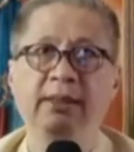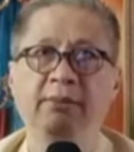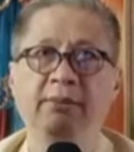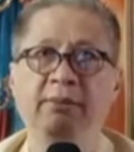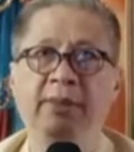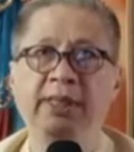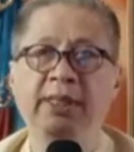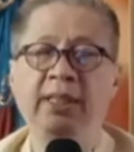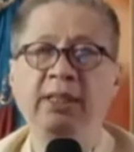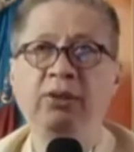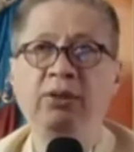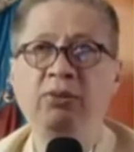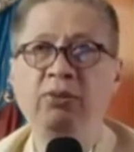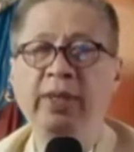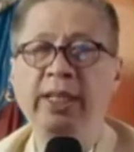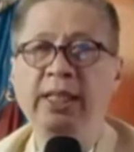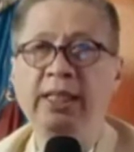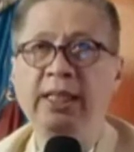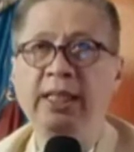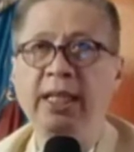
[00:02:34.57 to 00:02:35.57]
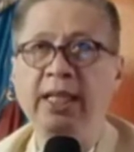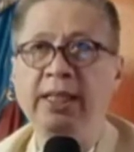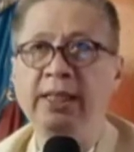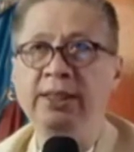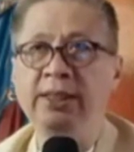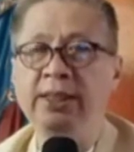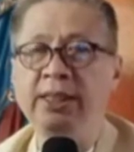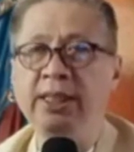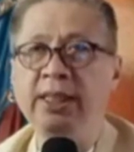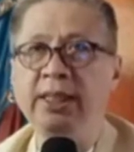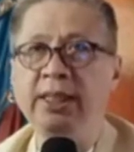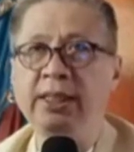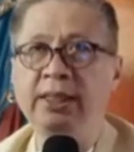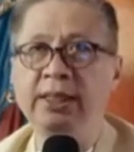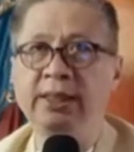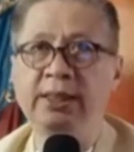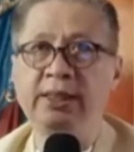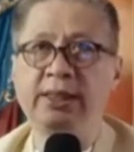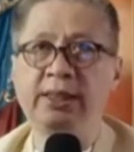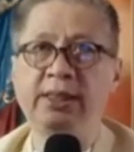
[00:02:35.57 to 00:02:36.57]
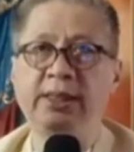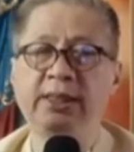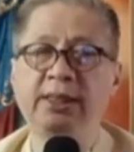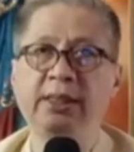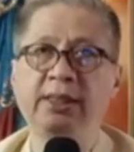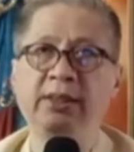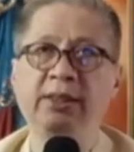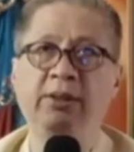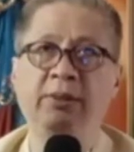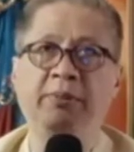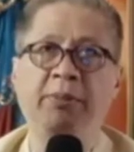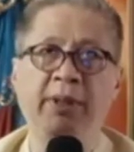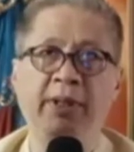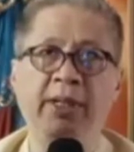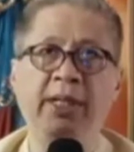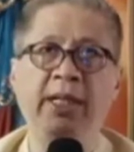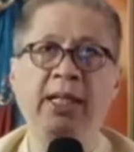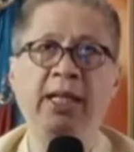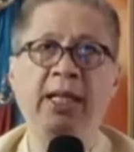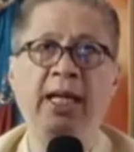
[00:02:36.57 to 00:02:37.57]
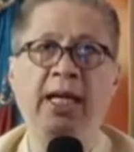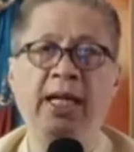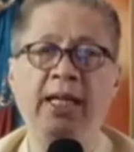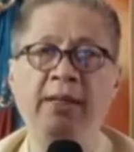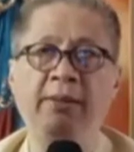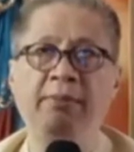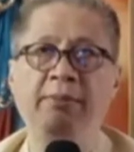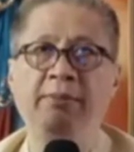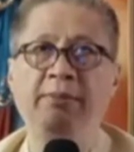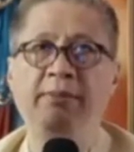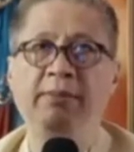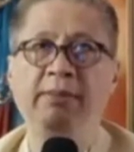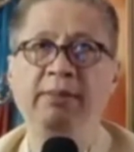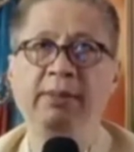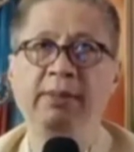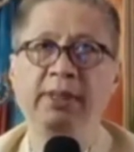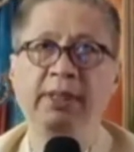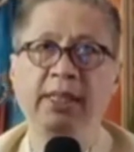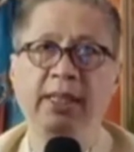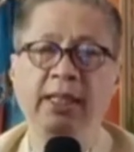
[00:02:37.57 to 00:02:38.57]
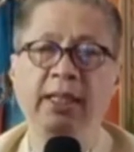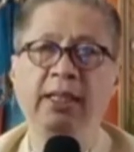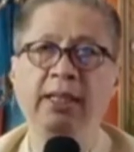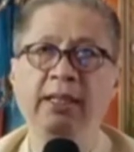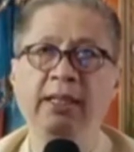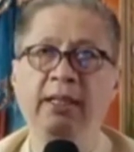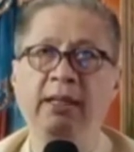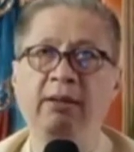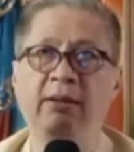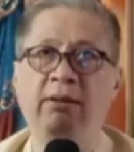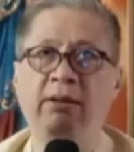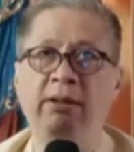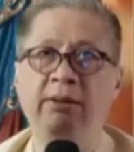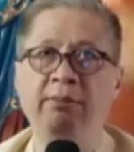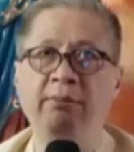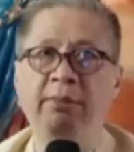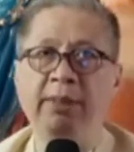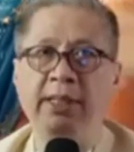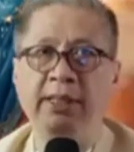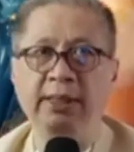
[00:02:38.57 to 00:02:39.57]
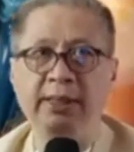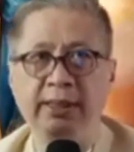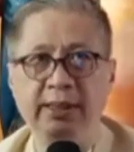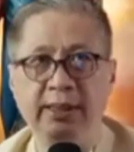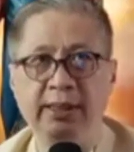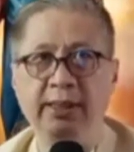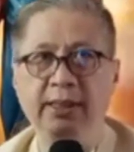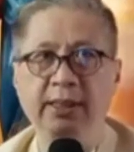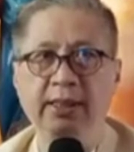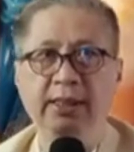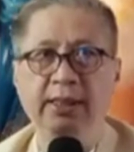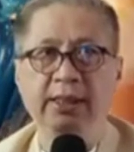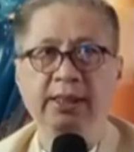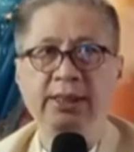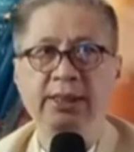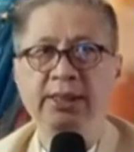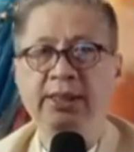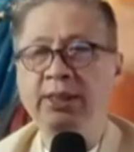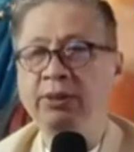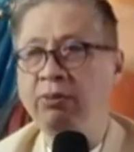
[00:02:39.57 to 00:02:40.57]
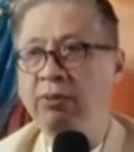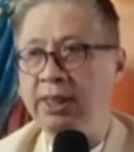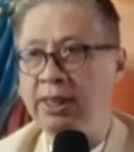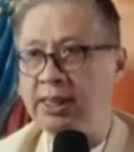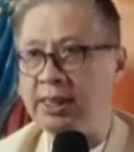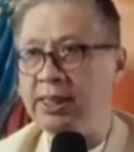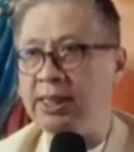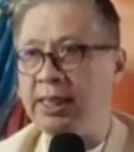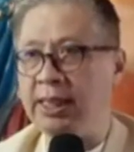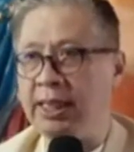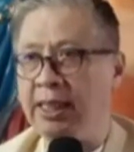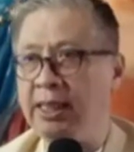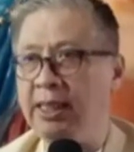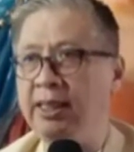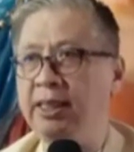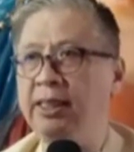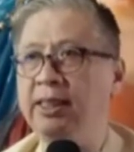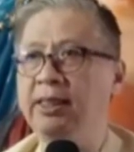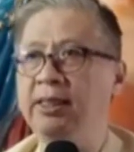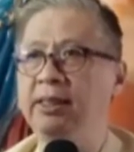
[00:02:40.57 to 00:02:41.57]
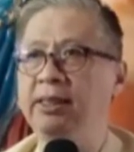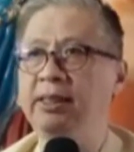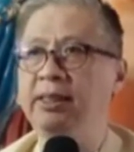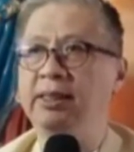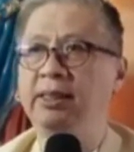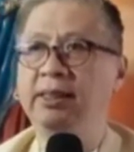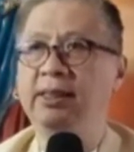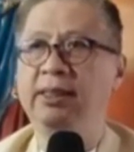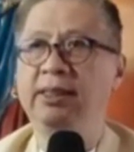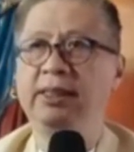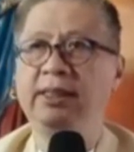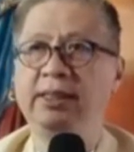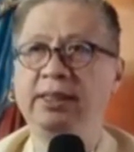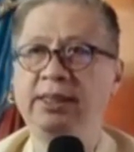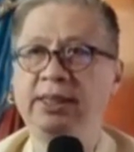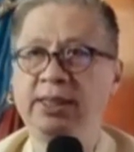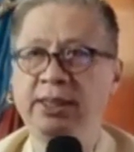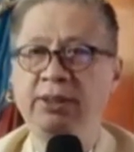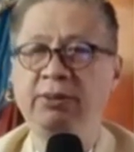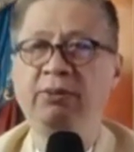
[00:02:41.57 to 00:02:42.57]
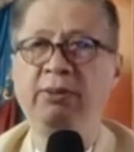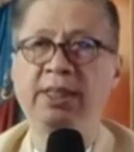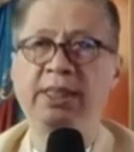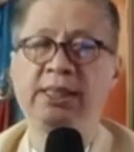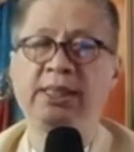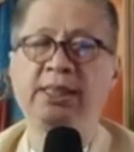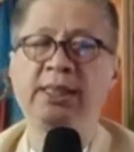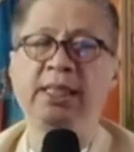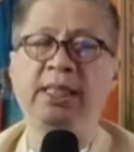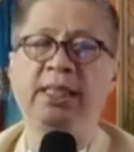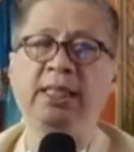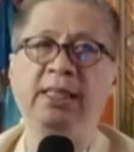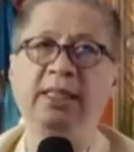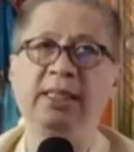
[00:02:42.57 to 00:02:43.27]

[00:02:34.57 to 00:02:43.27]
but in 28 years of her life in the convent, she was sick. She was sick.